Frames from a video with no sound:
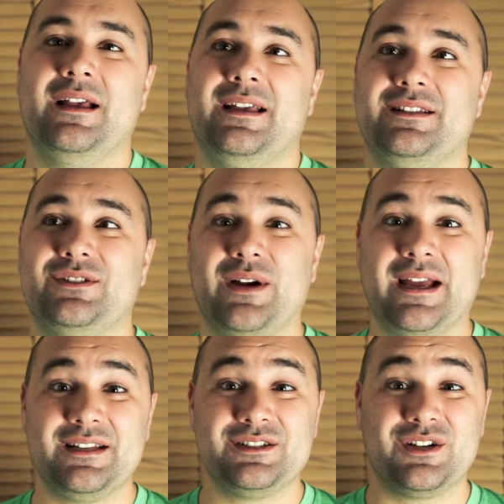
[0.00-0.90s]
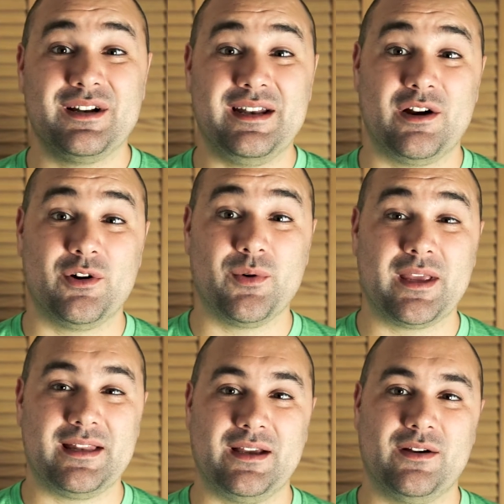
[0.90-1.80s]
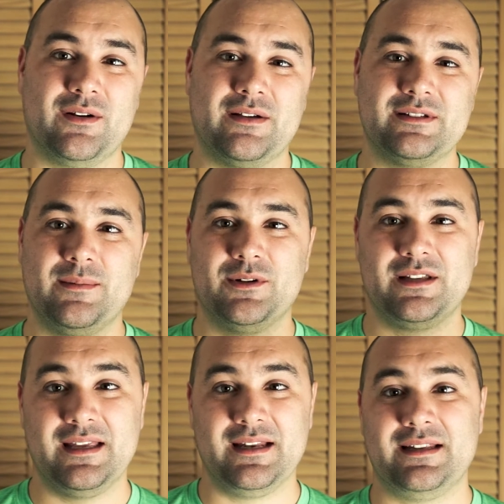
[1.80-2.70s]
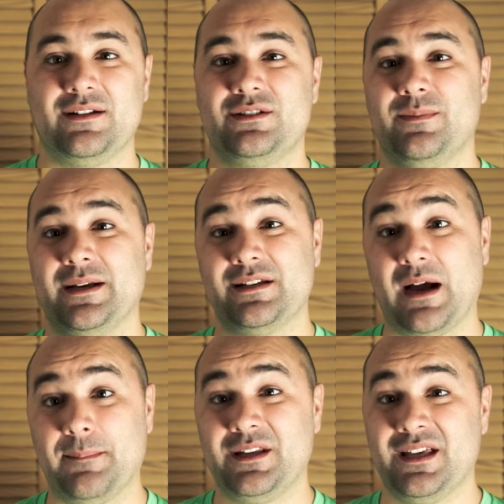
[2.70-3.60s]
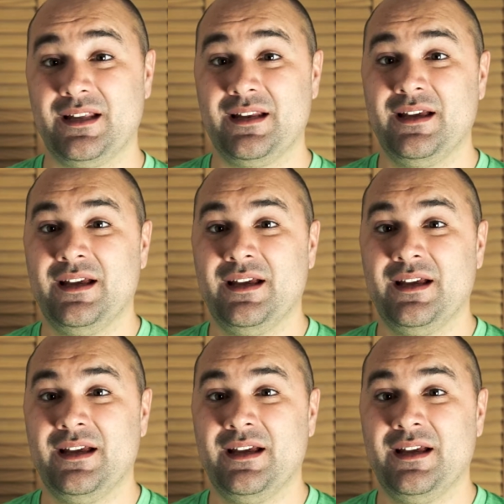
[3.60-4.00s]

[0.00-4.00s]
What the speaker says: And so I had to start narrowing it down. I was able to get it down to my top 10.